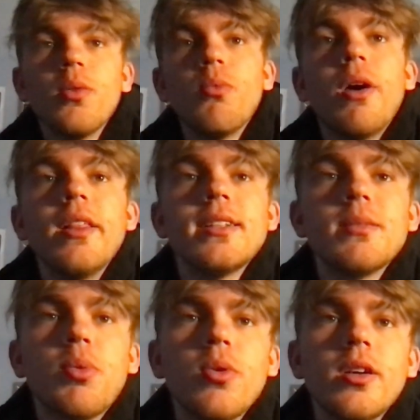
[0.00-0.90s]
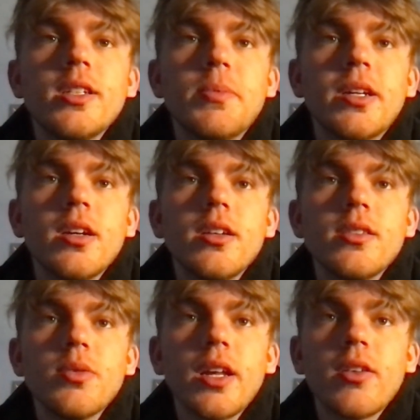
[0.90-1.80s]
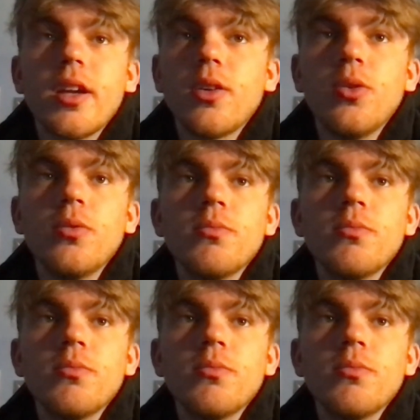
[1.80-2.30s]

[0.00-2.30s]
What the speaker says: Why that's important is because we're like, okay, cool.